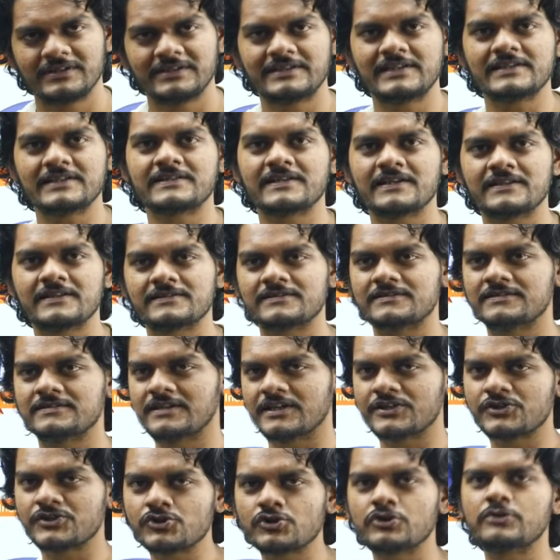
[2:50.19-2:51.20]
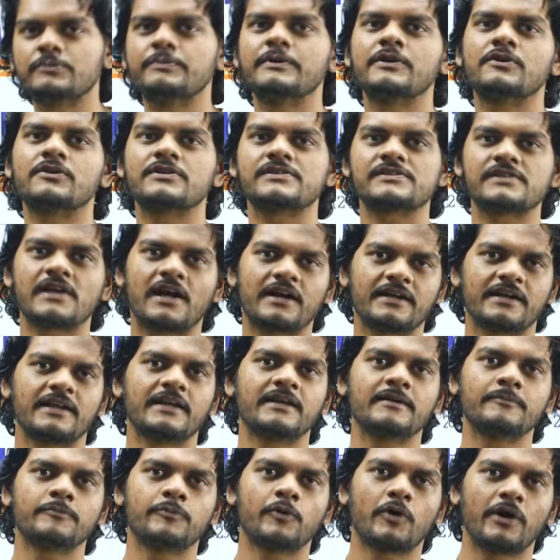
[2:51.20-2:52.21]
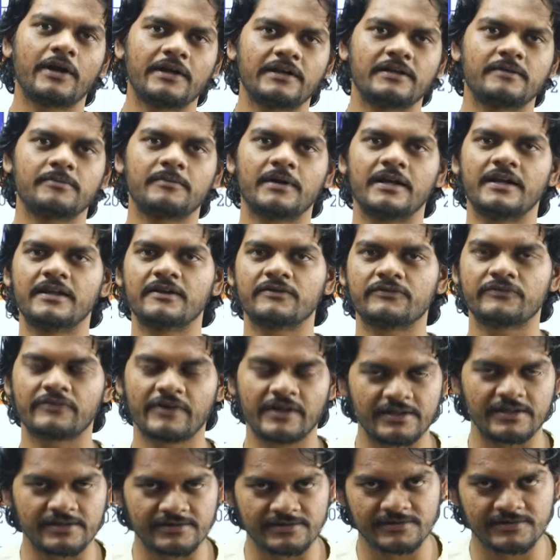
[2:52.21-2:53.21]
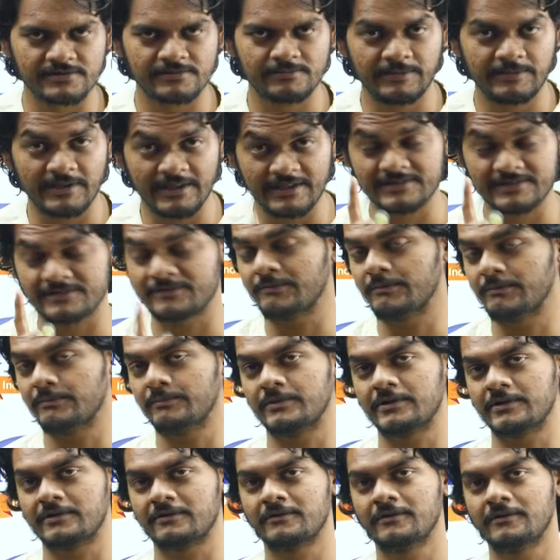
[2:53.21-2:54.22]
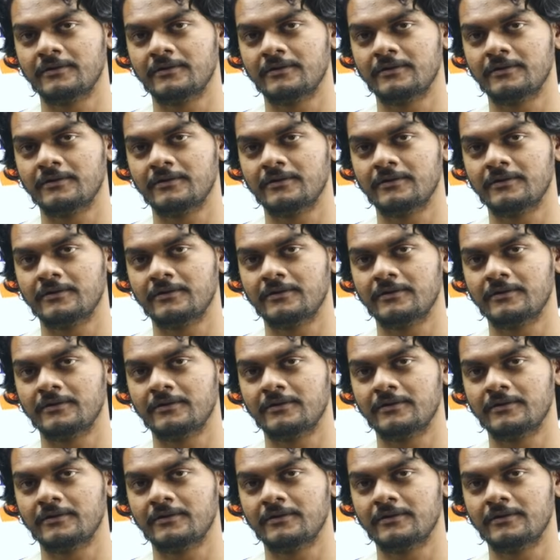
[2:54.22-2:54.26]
This should be your starting point, my dear friends. Please remember.